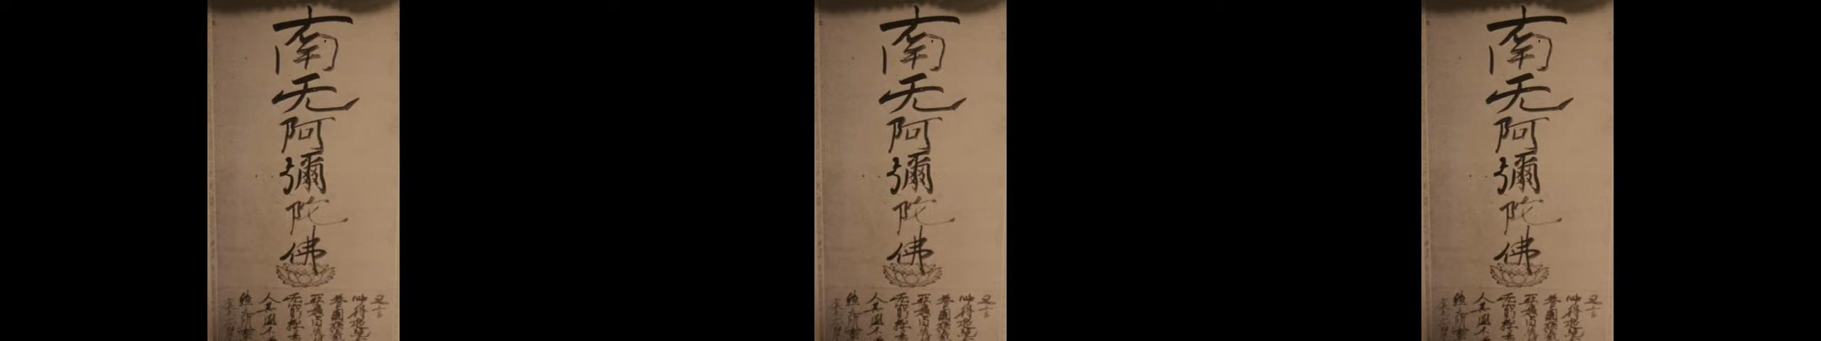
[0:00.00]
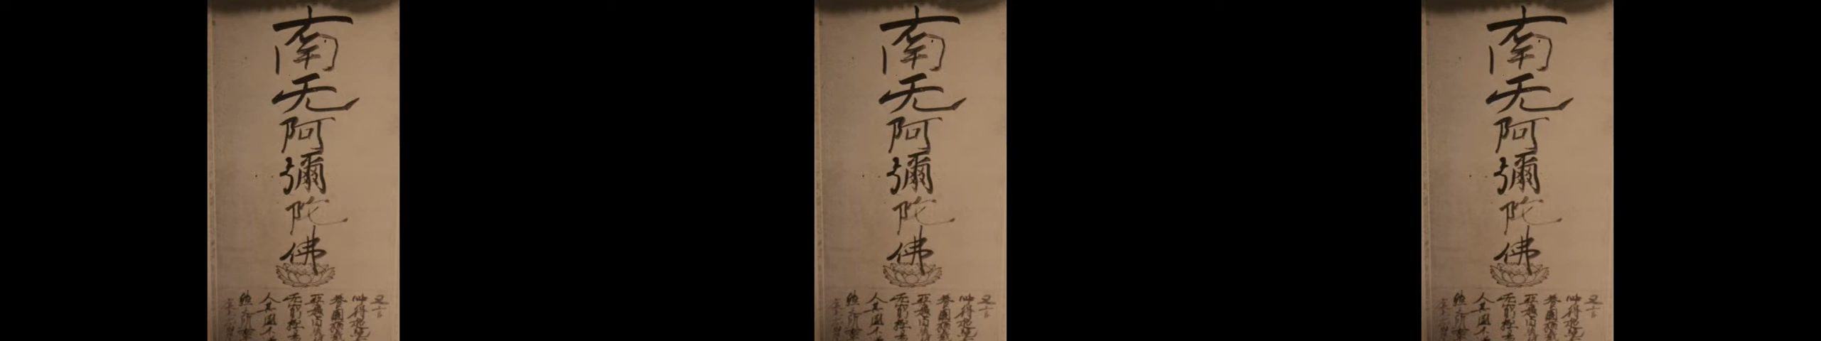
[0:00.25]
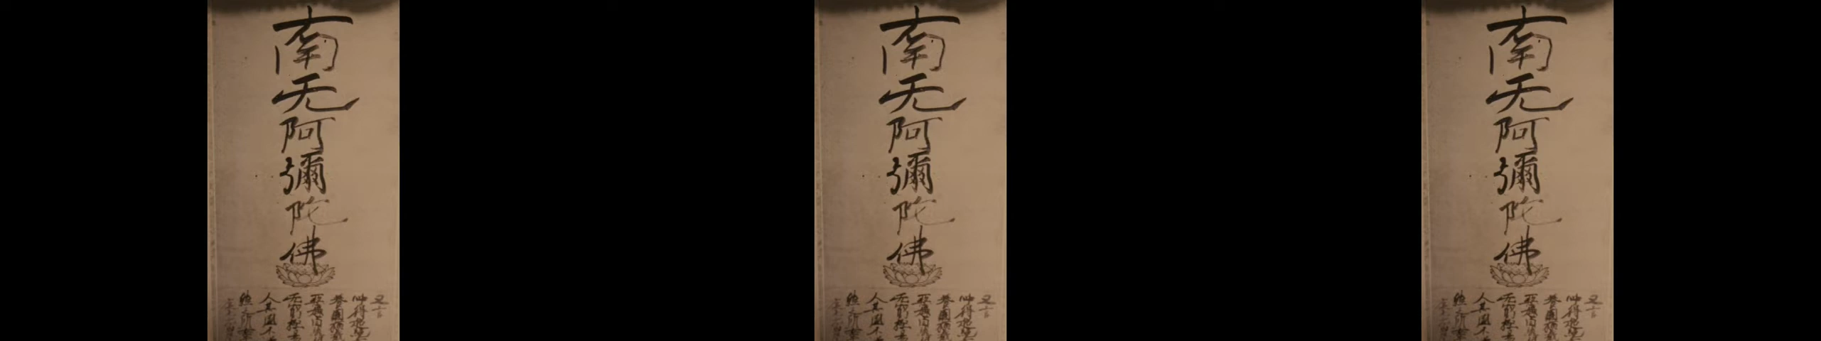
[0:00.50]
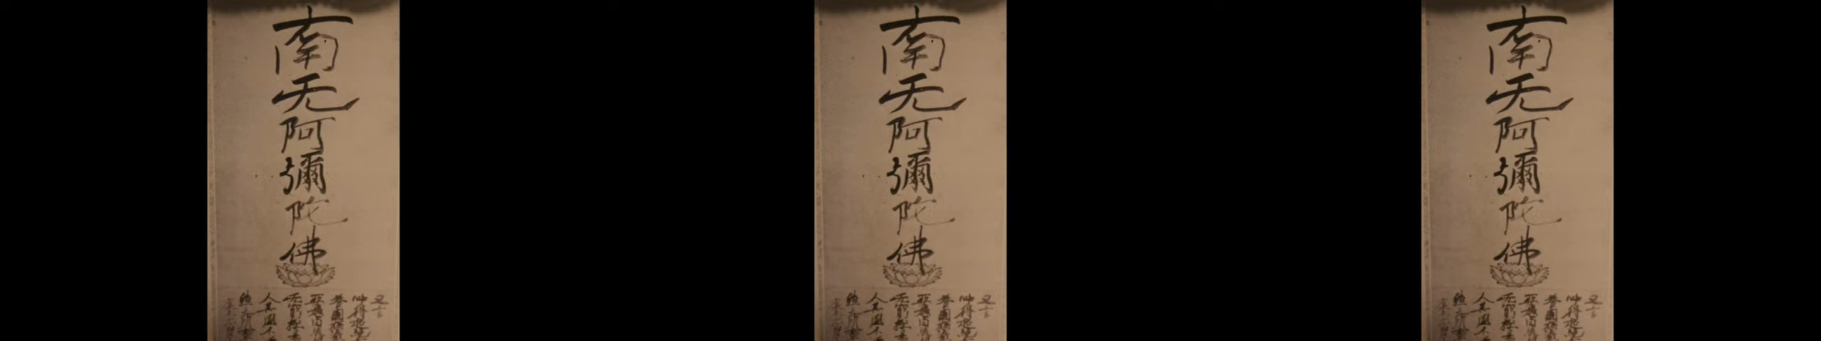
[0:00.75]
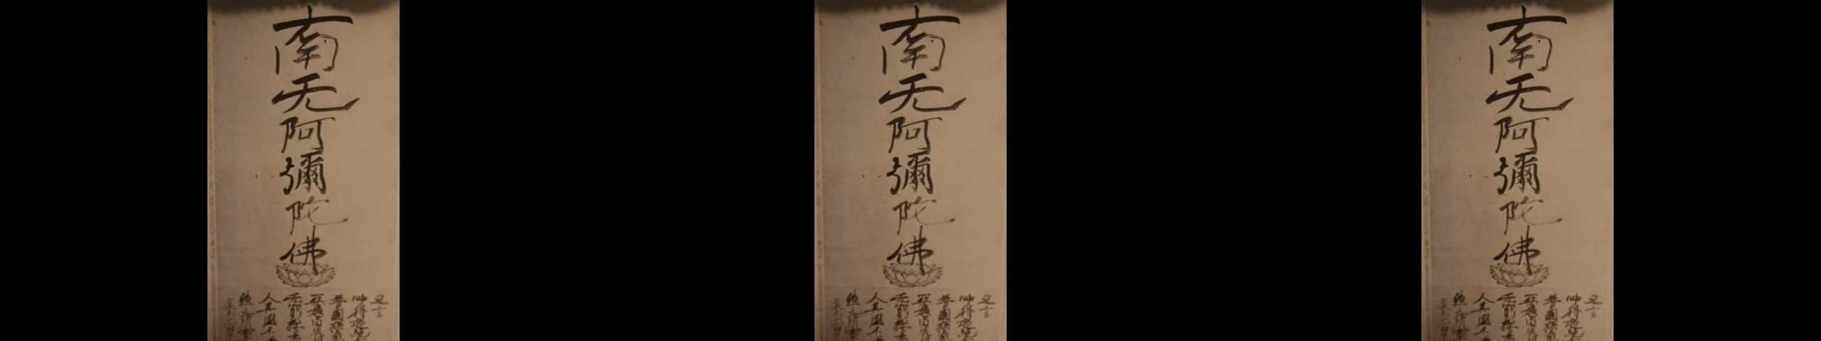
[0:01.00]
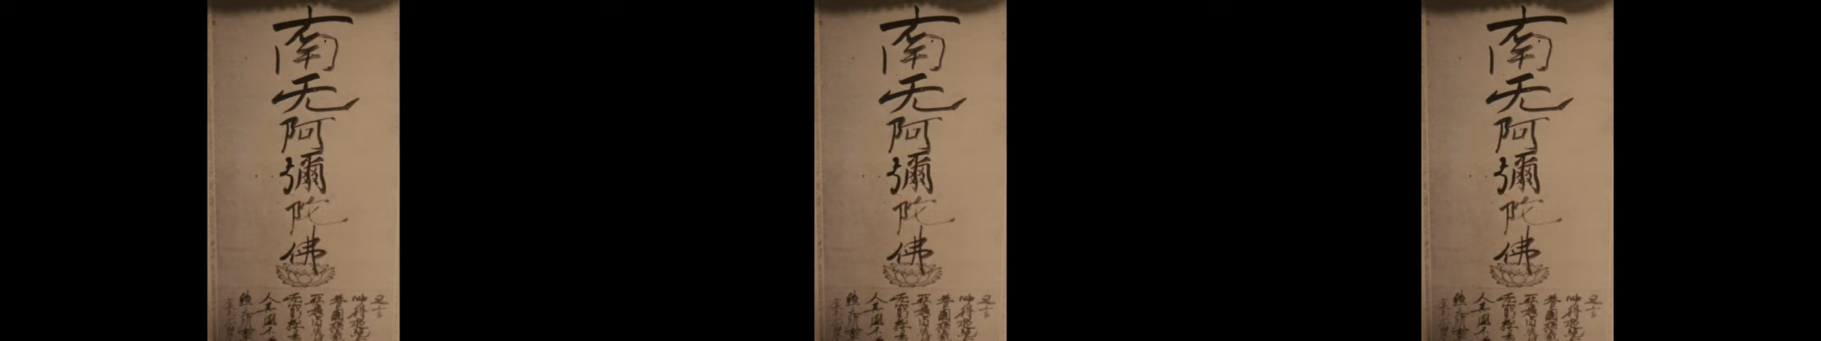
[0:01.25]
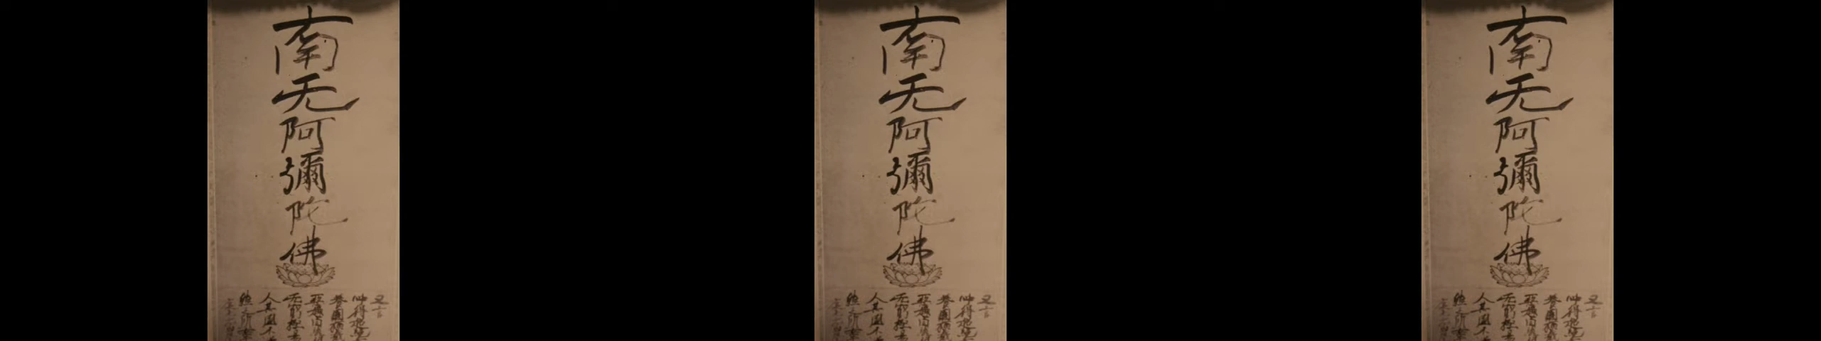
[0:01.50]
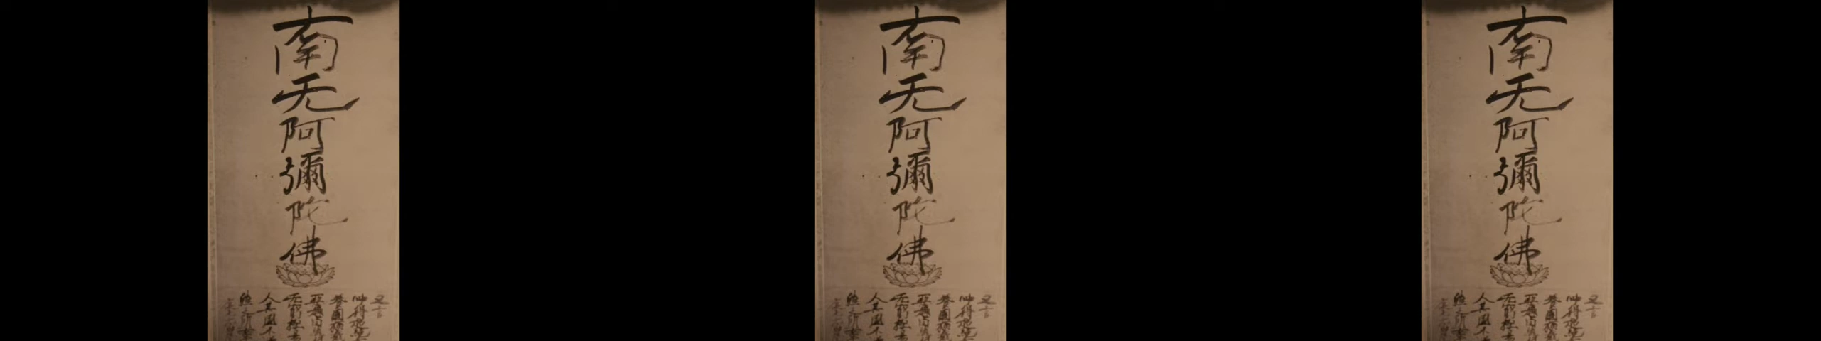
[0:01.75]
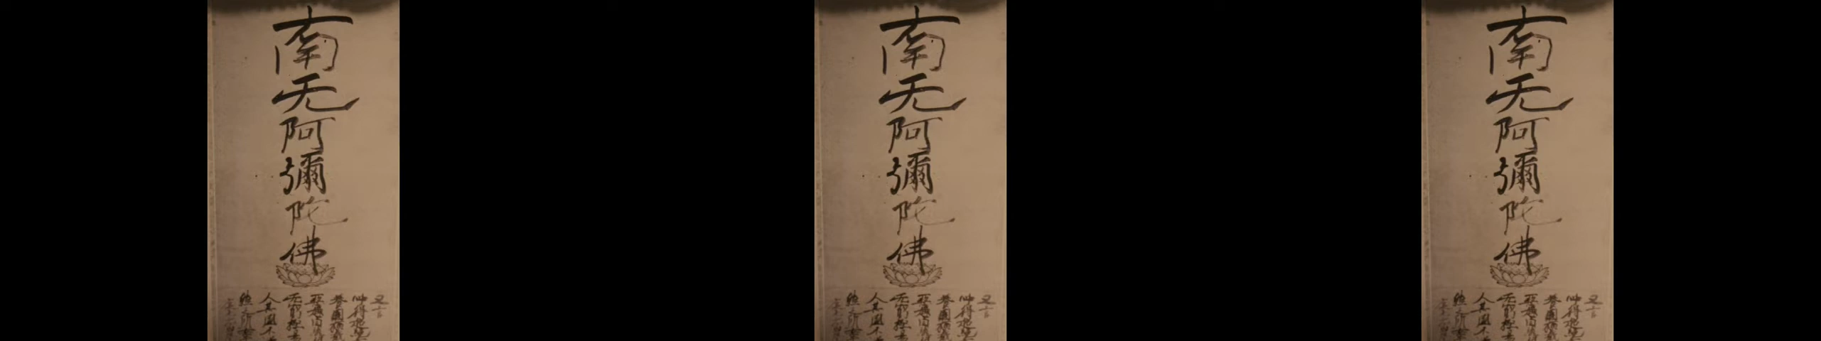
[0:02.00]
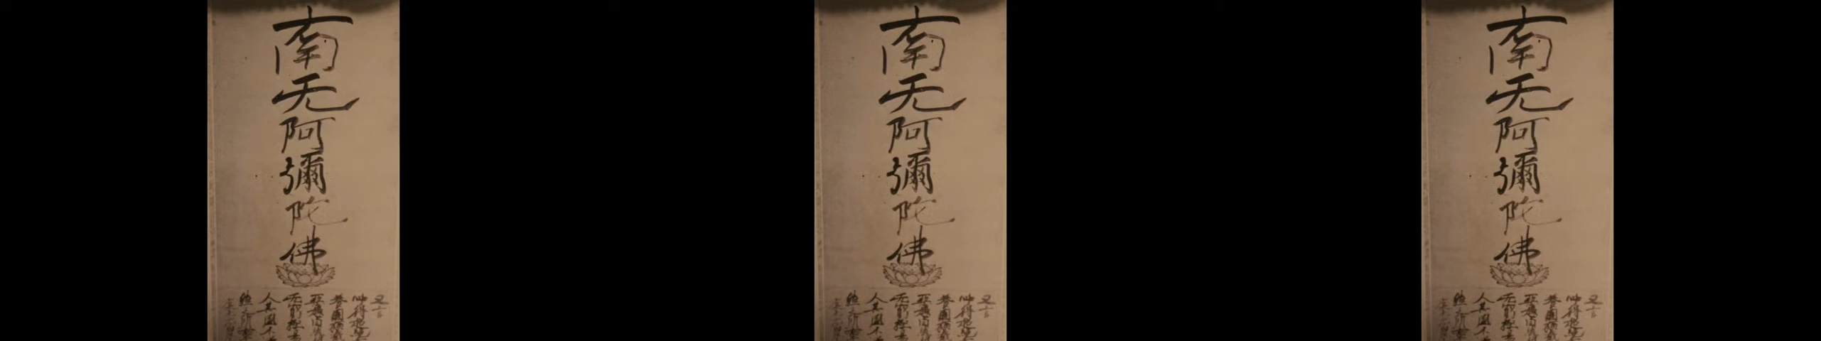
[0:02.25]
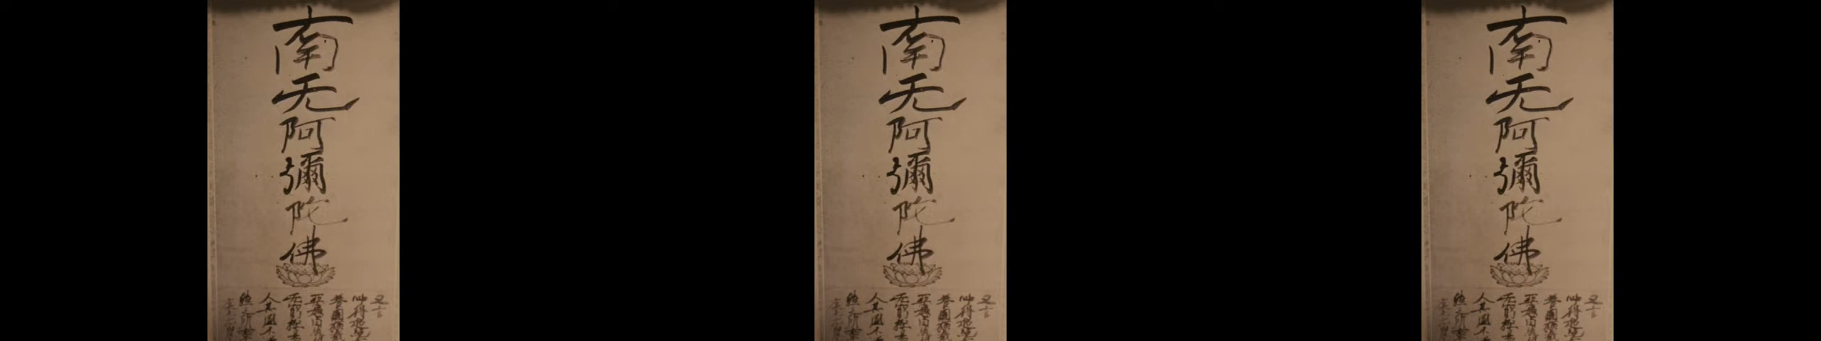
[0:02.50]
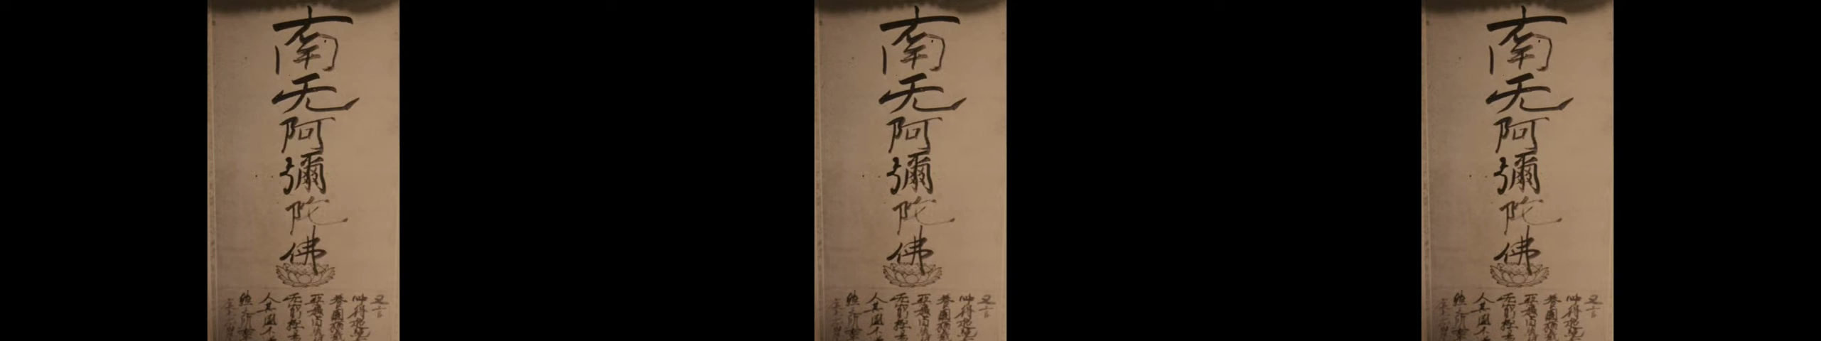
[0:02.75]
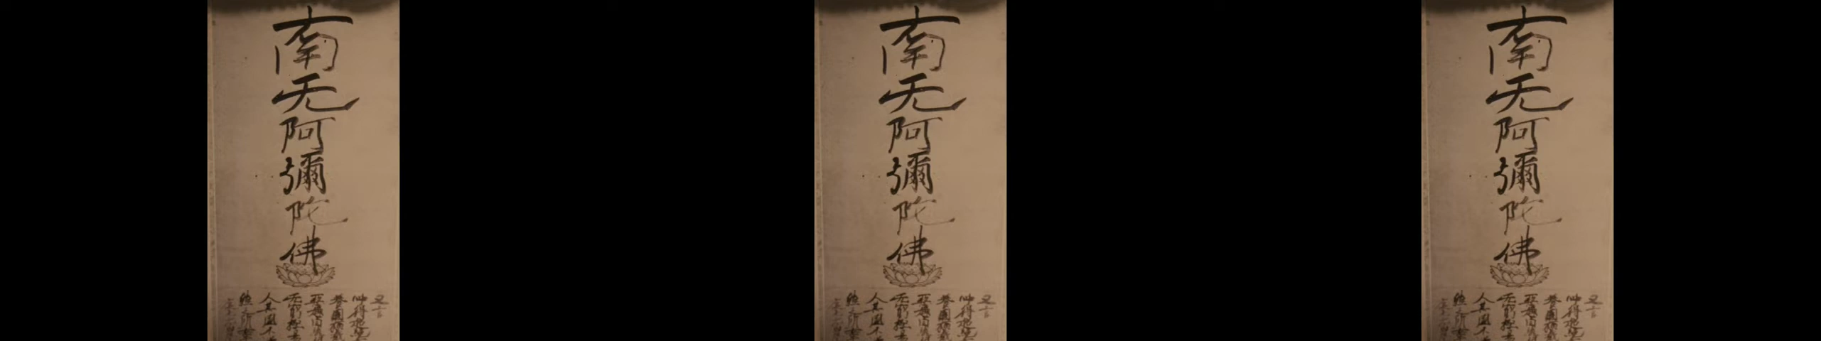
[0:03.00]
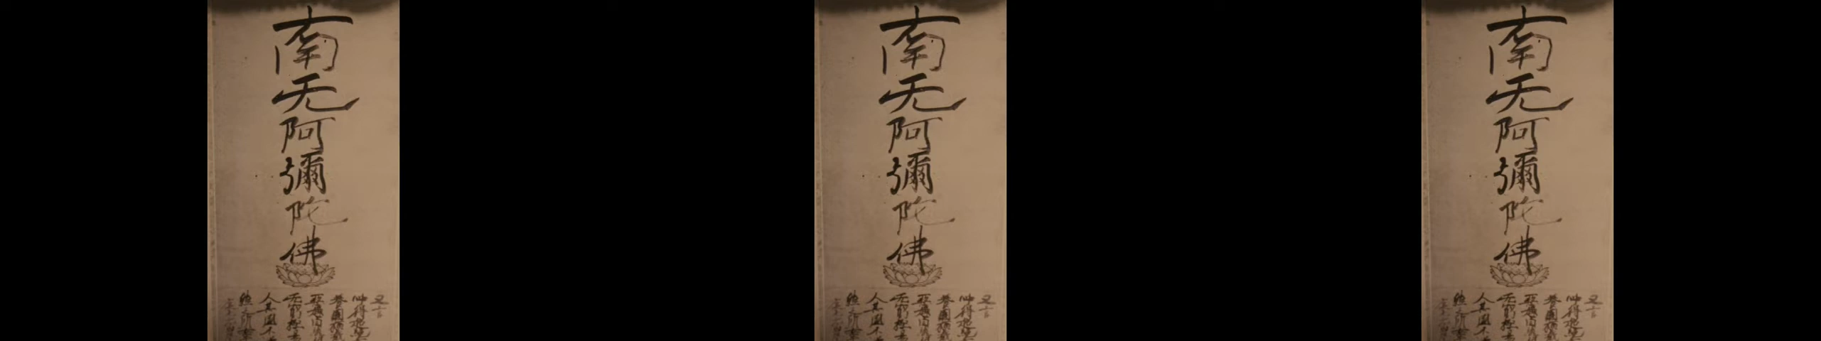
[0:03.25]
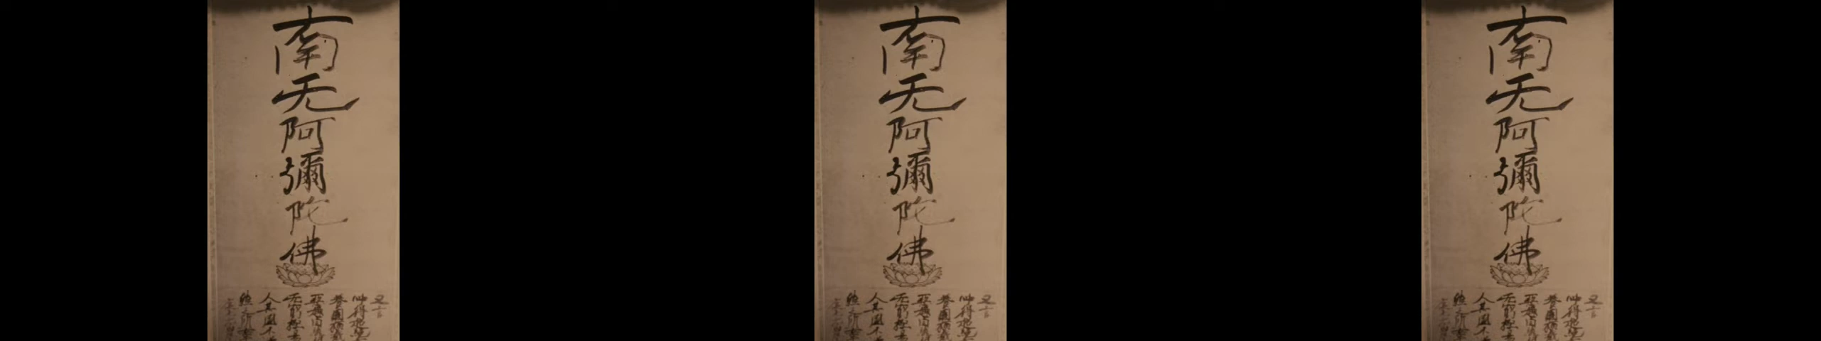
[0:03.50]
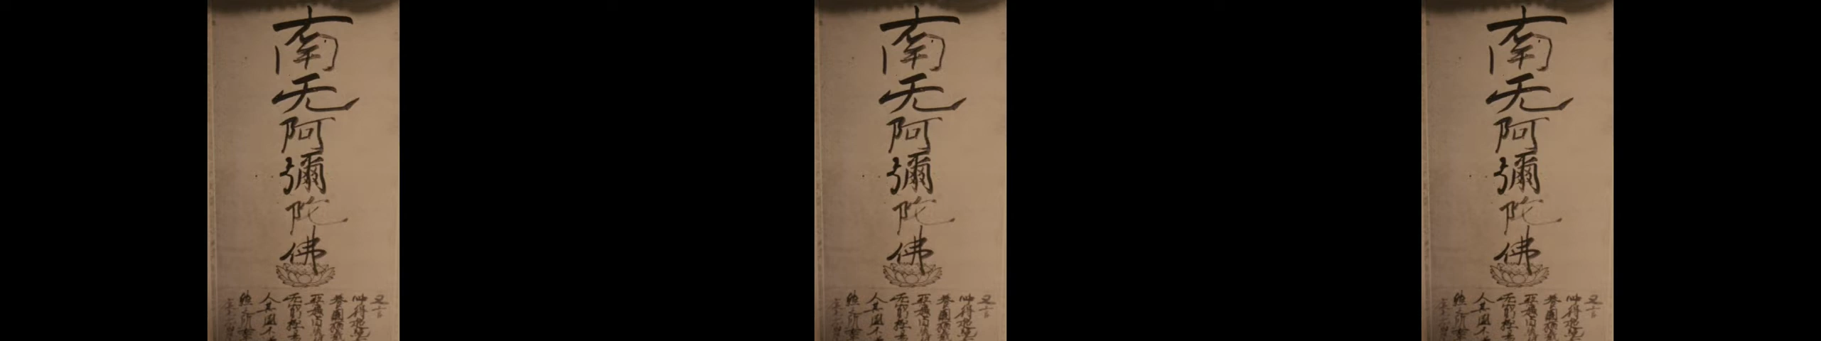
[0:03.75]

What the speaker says: Nobody's mouth can be seen.